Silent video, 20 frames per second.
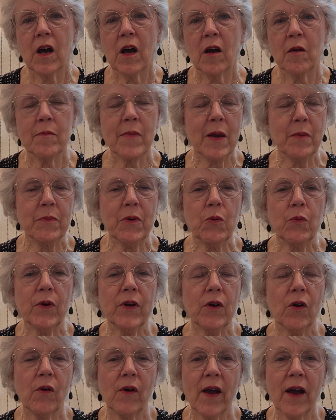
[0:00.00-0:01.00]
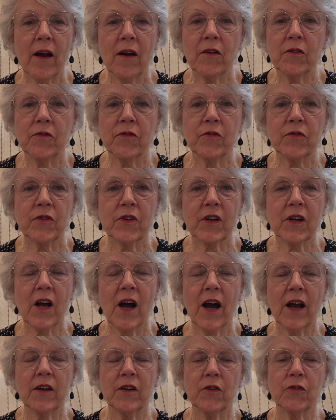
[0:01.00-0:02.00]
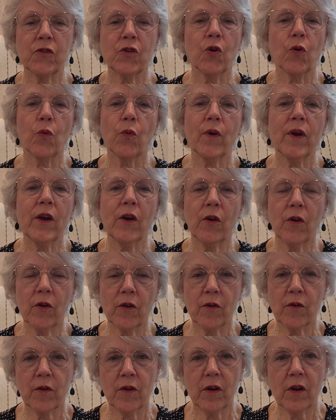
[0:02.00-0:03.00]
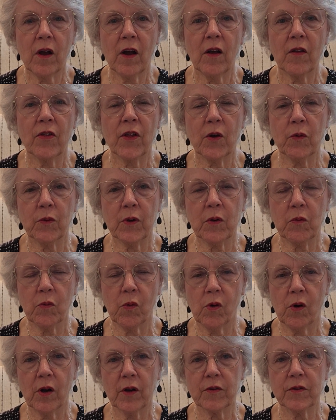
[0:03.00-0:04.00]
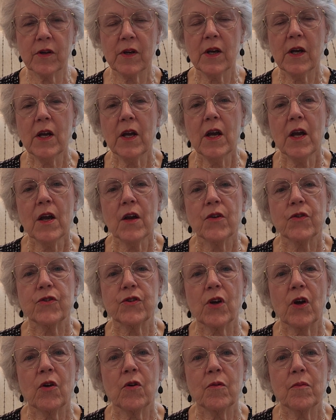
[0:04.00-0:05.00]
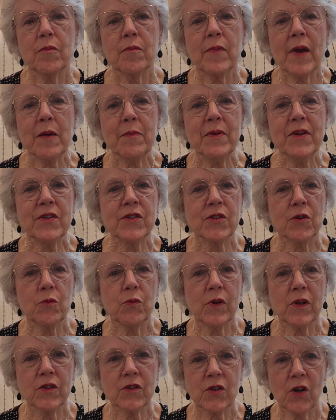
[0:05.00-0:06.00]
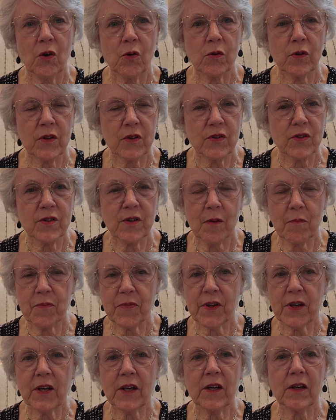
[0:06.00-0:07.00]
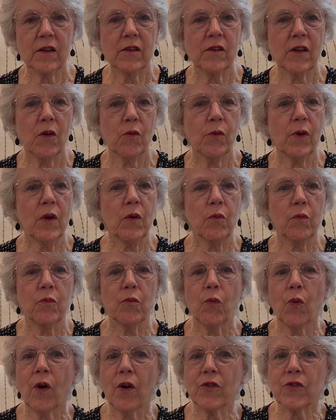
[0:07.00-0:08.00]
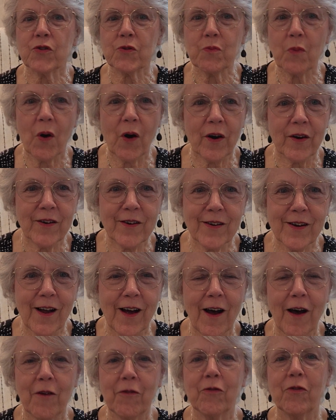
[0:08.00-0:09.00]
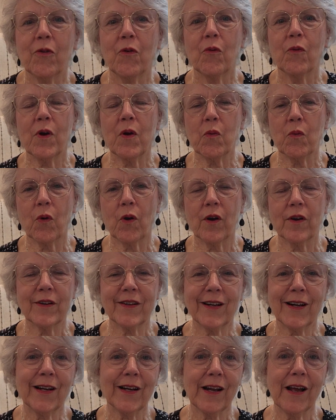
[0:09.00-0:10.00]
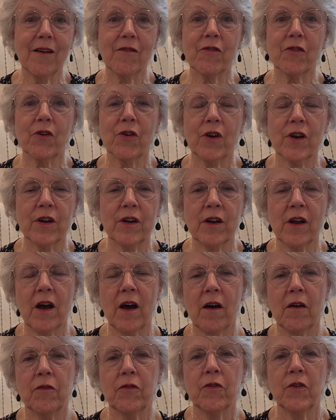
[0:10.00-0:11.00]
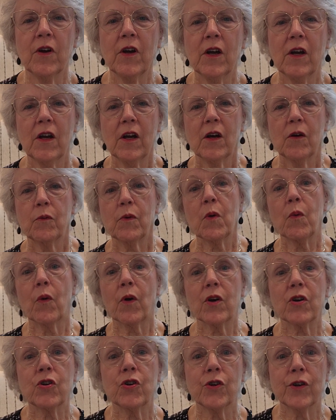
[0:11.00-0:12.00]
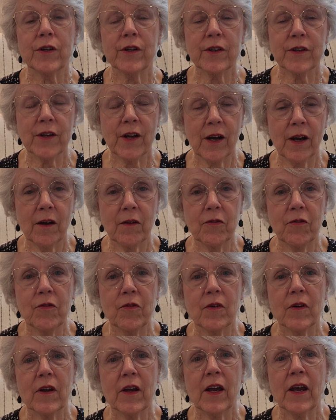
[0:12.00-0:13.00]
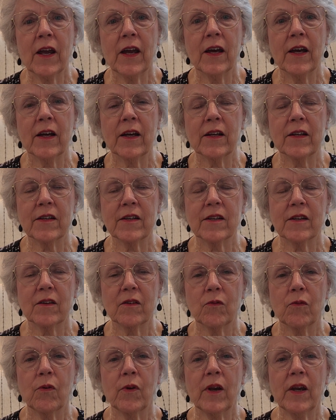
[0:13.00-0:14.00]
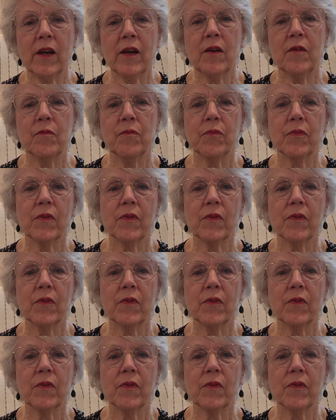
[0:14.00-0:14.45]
Maybe we don't have the kind of career that we want. So maybe someone told us something that we weren't smart enough, we weren't clever enough, we weren't good enough, and we